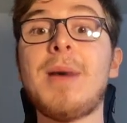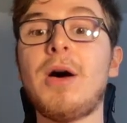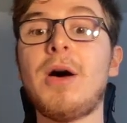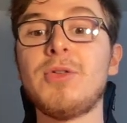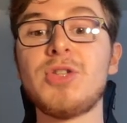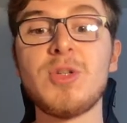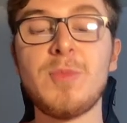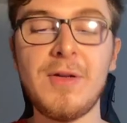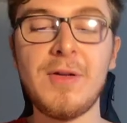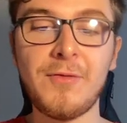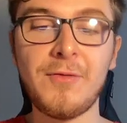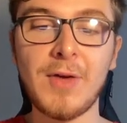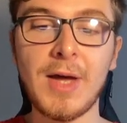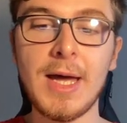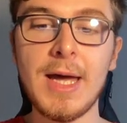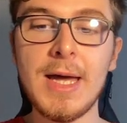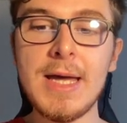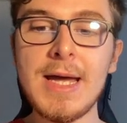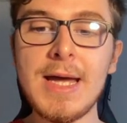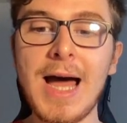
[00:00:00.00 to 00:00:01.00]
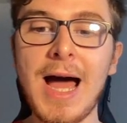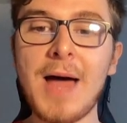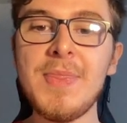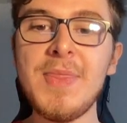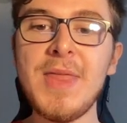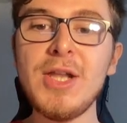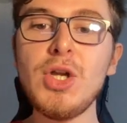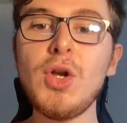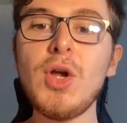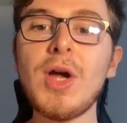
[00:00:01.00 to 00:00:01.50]
out, to be fair. And
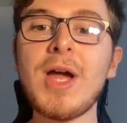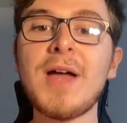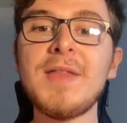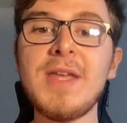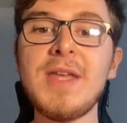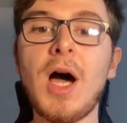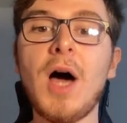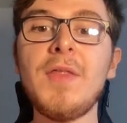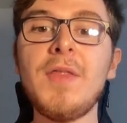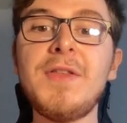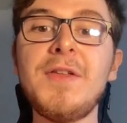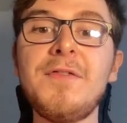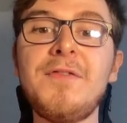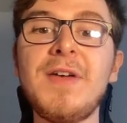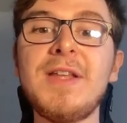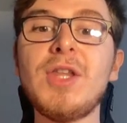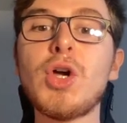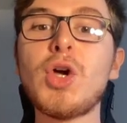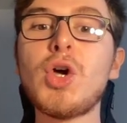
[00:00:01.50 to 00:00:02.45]
then you look at the other defender,